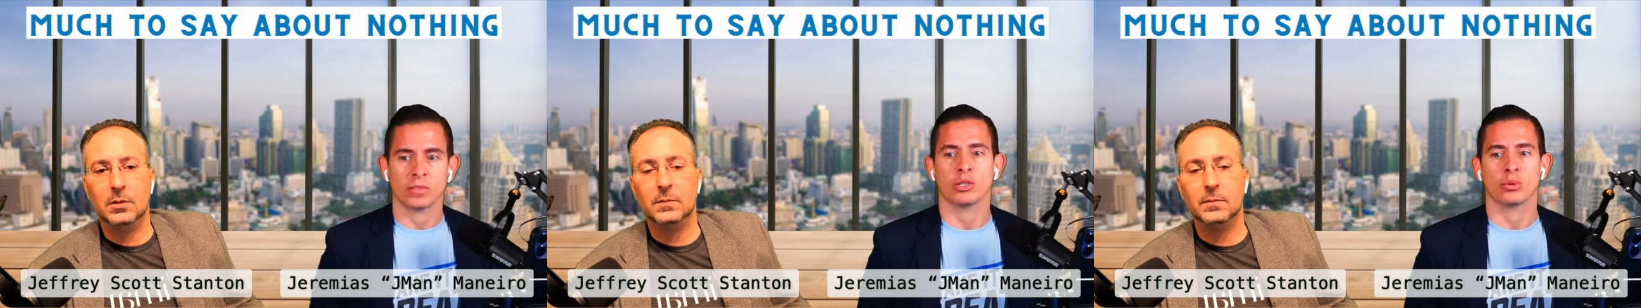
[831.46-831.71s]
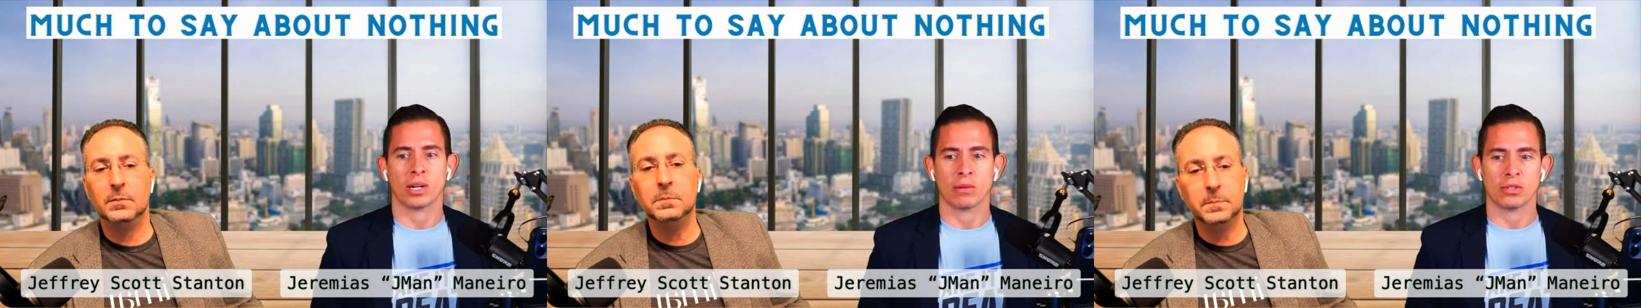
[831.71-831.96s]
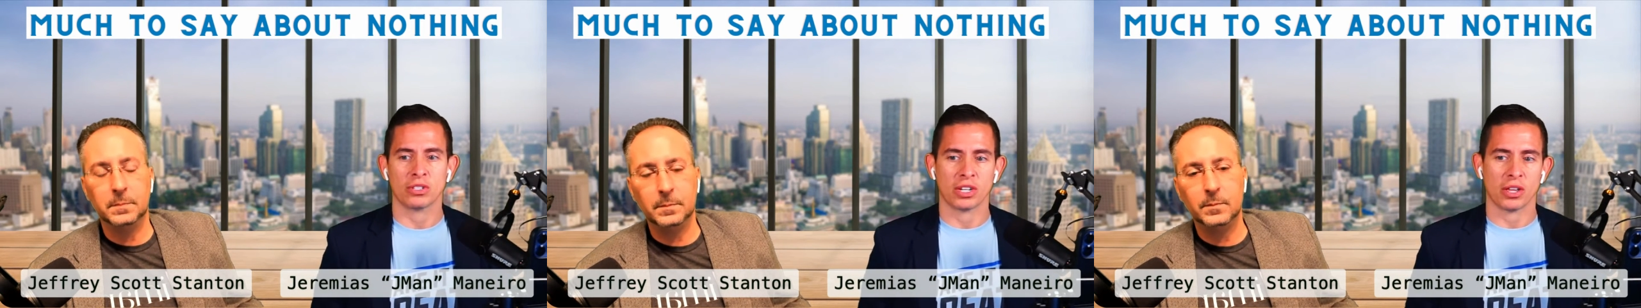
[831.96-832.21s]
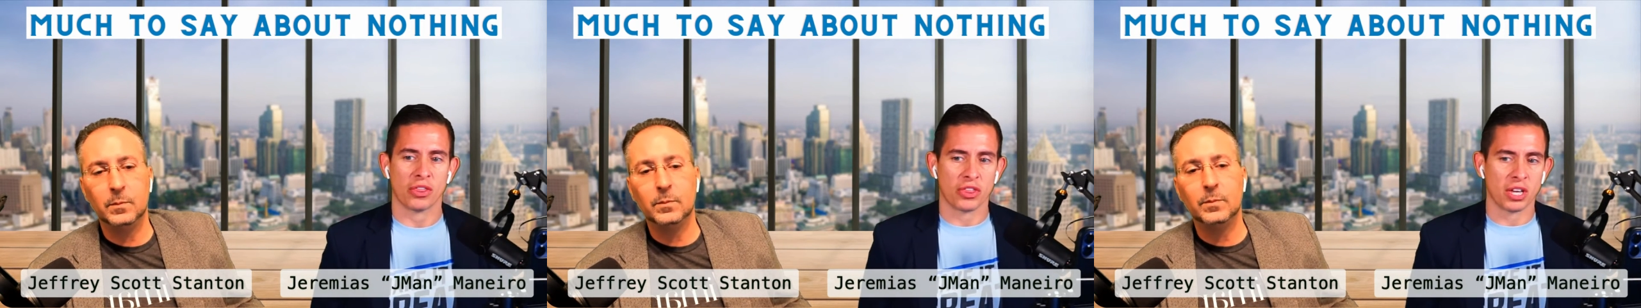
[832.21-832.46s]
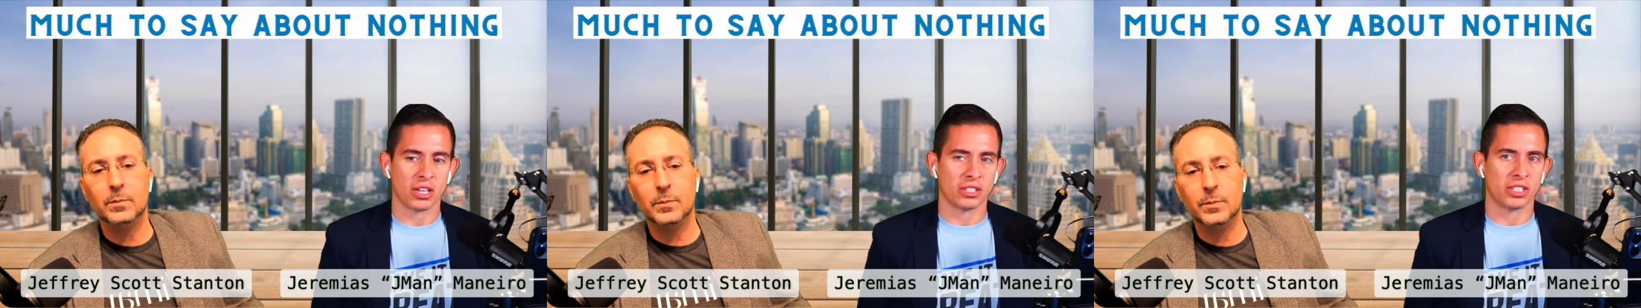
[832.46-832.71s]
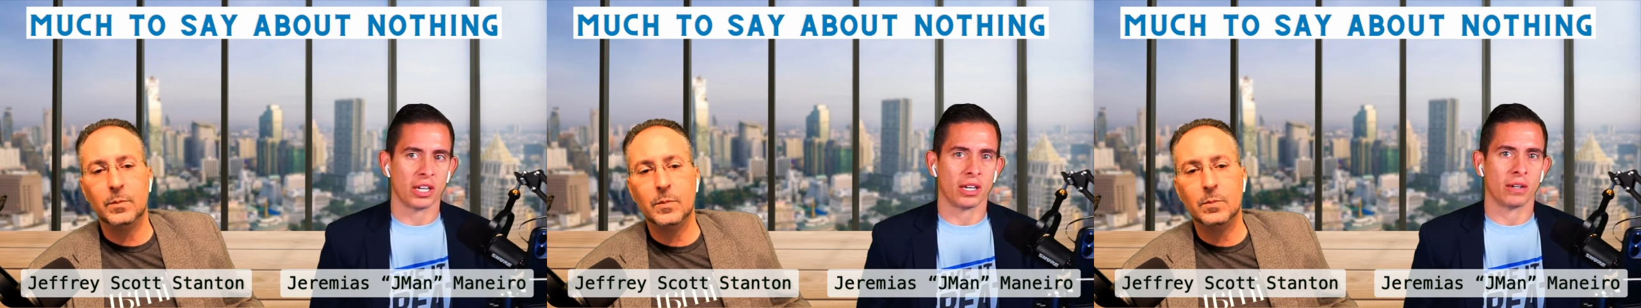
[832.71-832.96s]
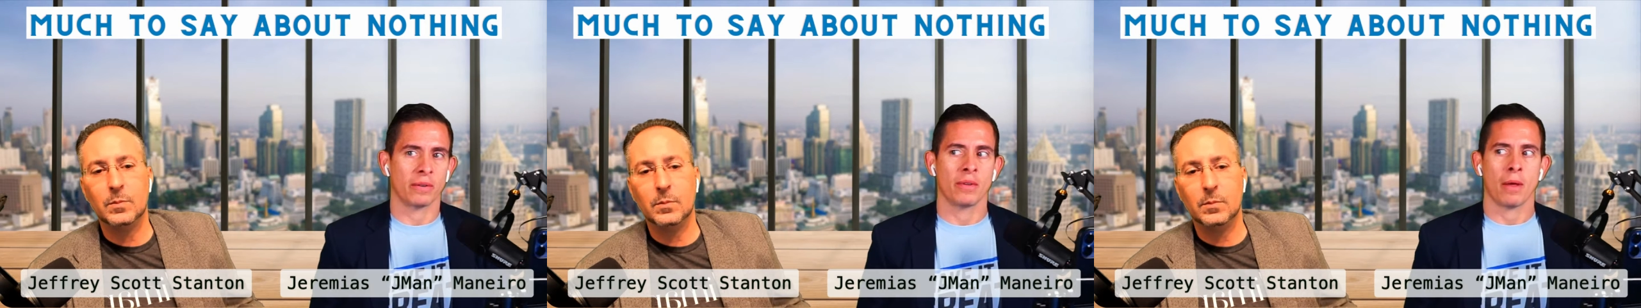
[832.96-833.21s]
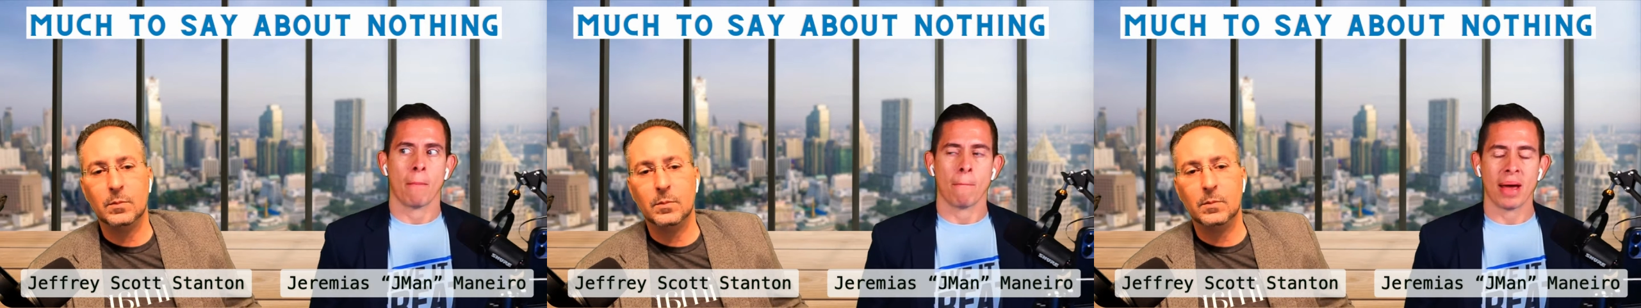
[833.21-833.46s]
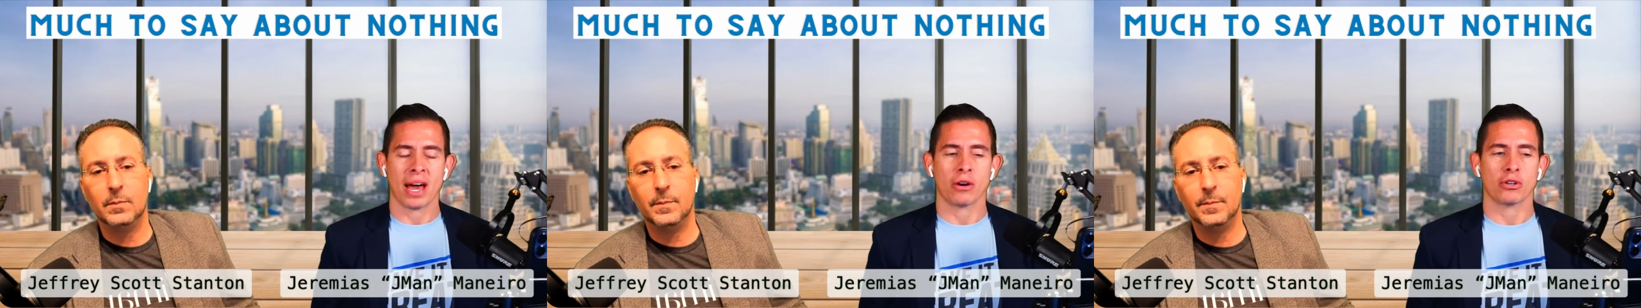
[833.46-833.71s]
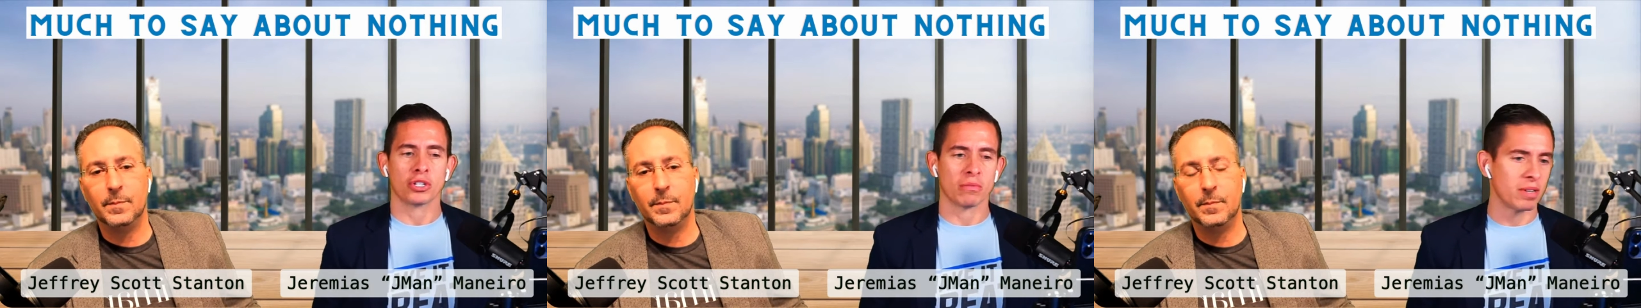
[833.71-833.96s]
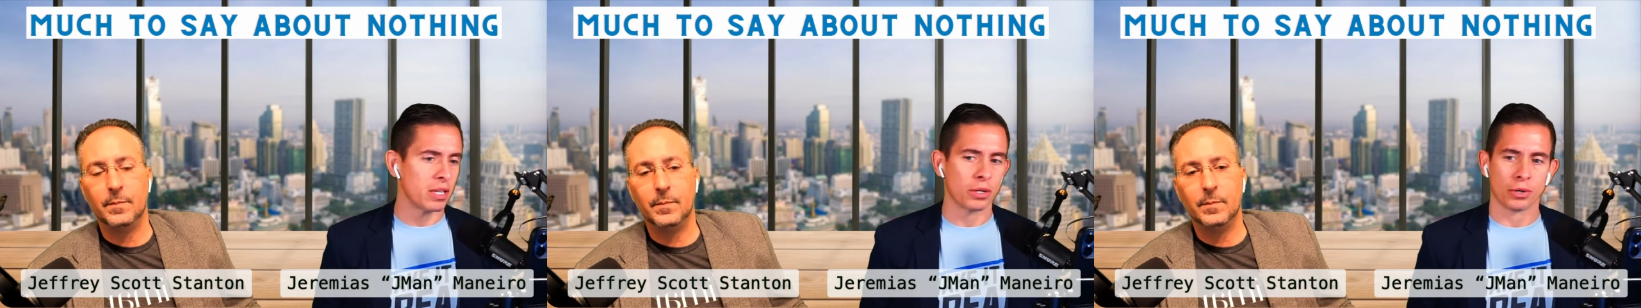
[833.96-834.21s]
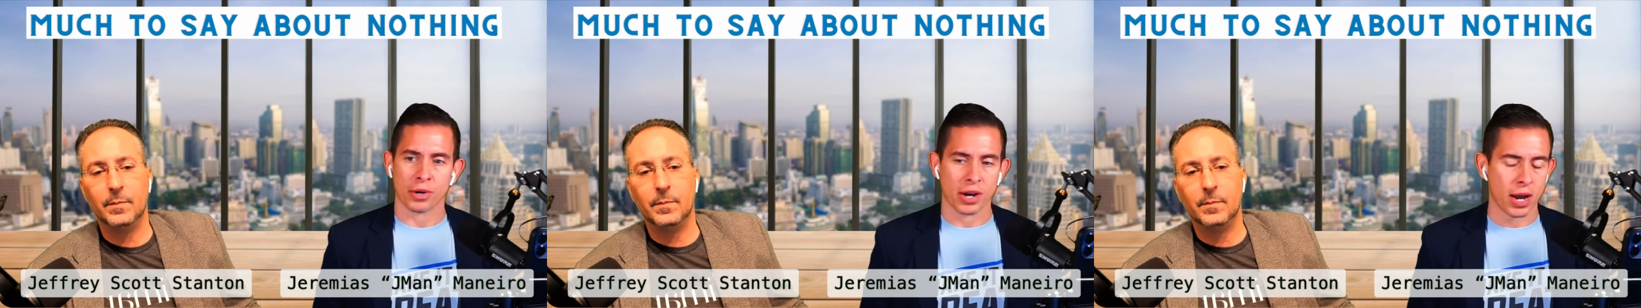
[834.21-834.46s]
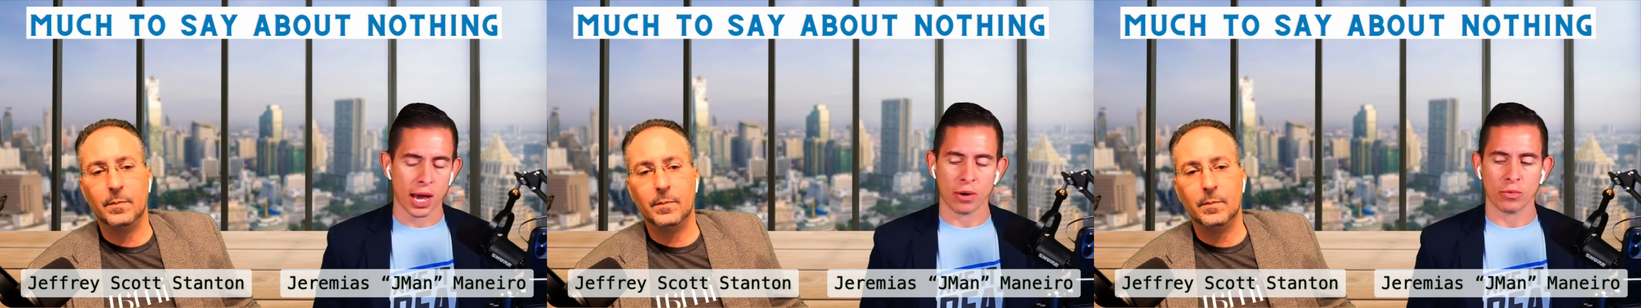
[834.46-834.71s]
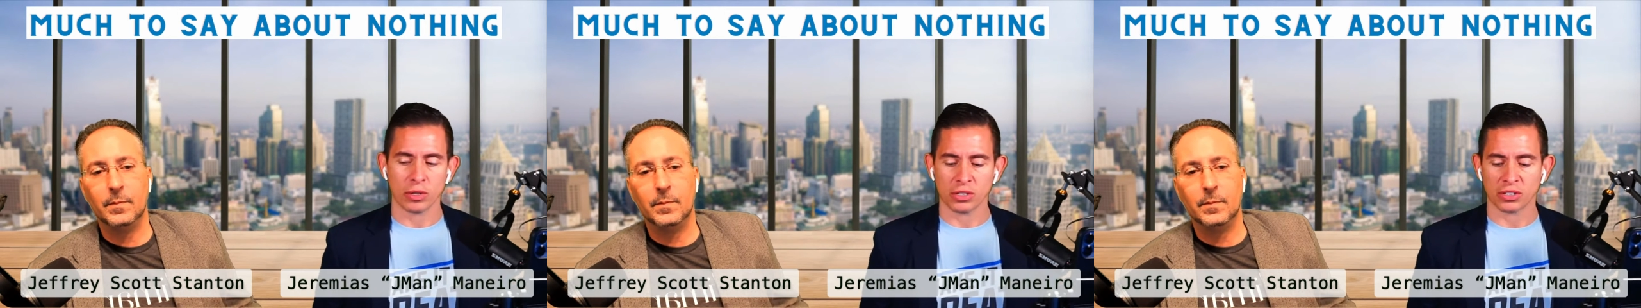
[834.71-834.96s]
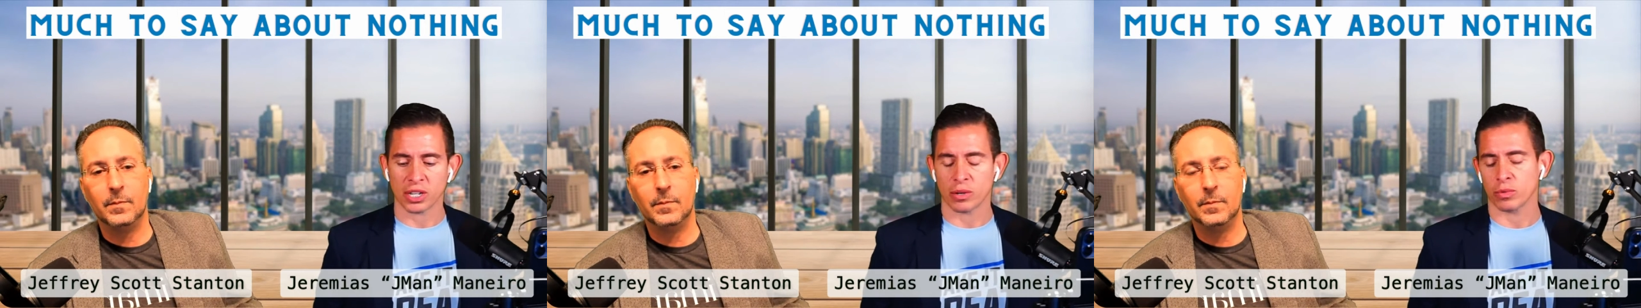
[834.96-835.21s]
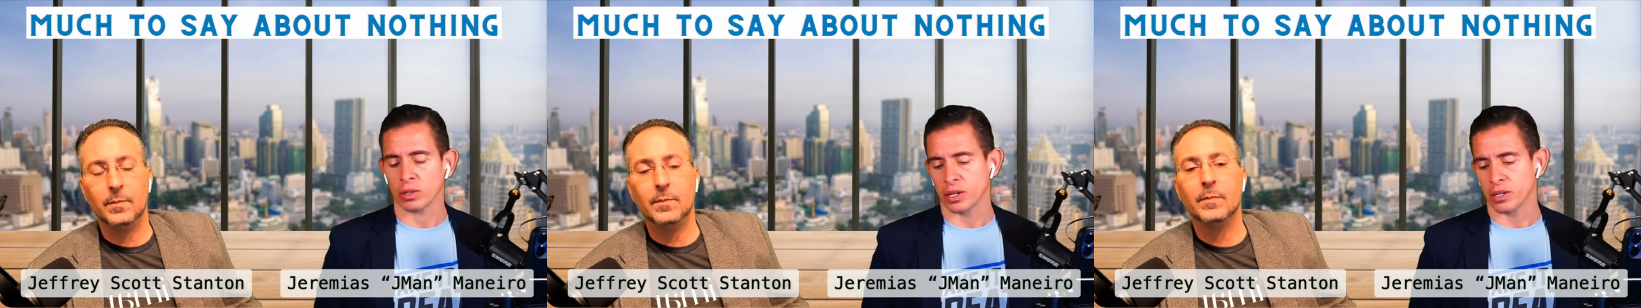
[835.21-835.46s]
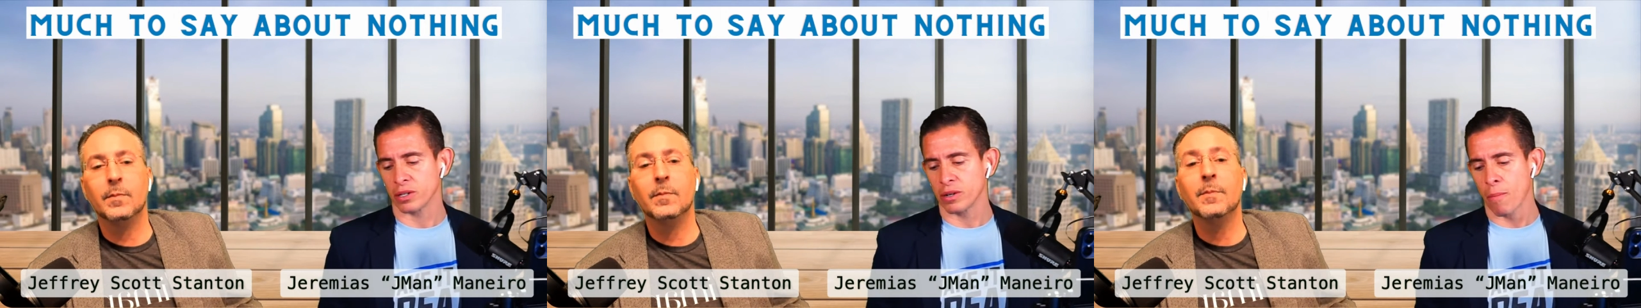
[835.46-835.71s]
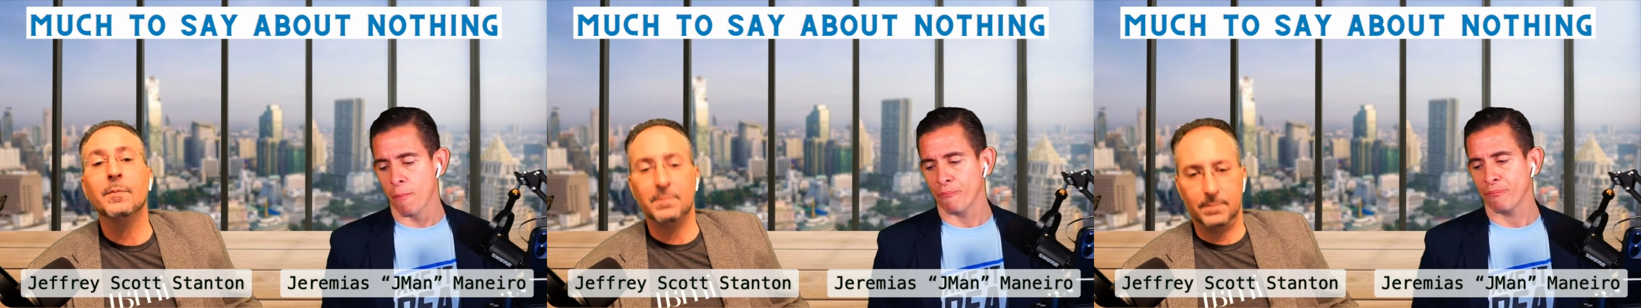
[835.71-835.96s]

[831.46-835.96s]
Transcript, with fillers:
Speaker 1: is what I would mm-hmm. say. Things that matter to me that are non real estate related